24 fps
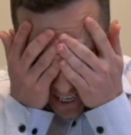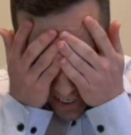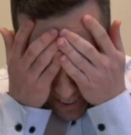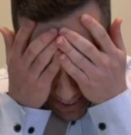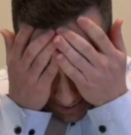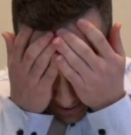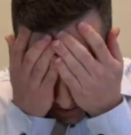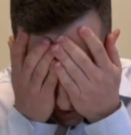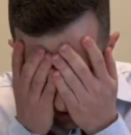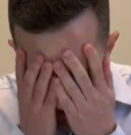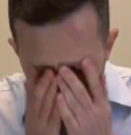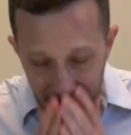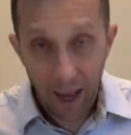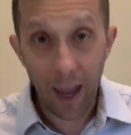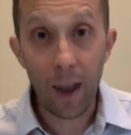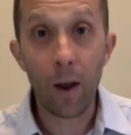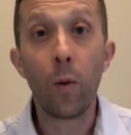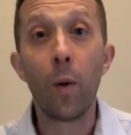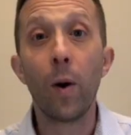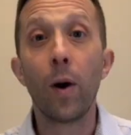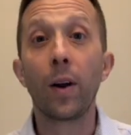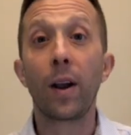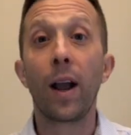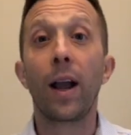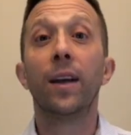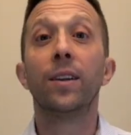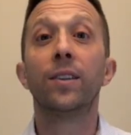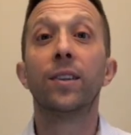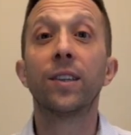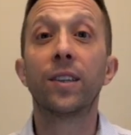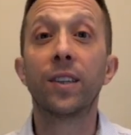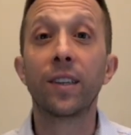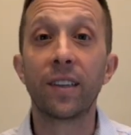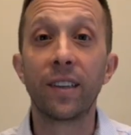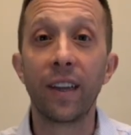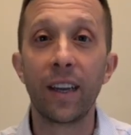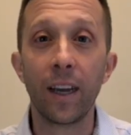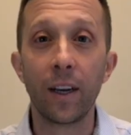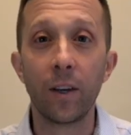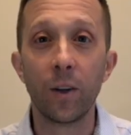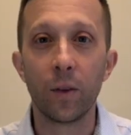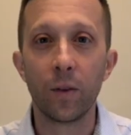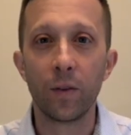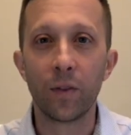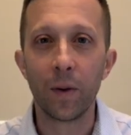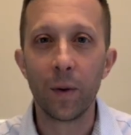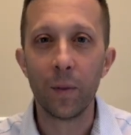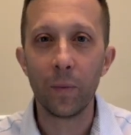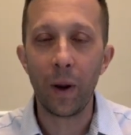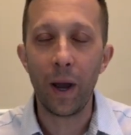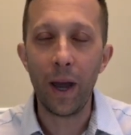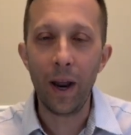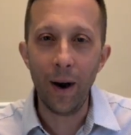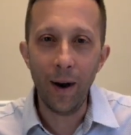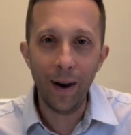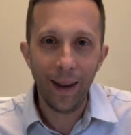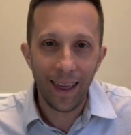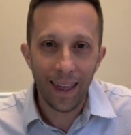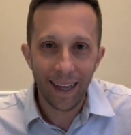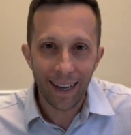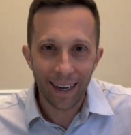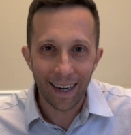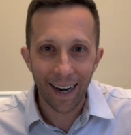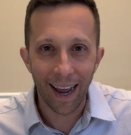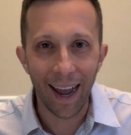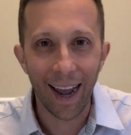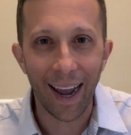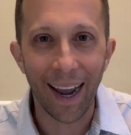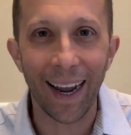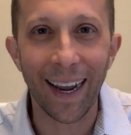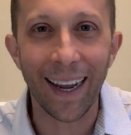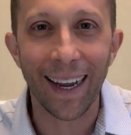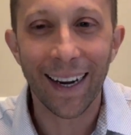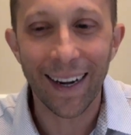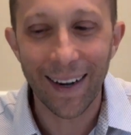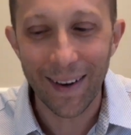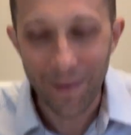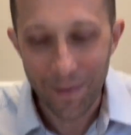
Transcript: Okay, well, guys, this is Daniel from Better Than Nine.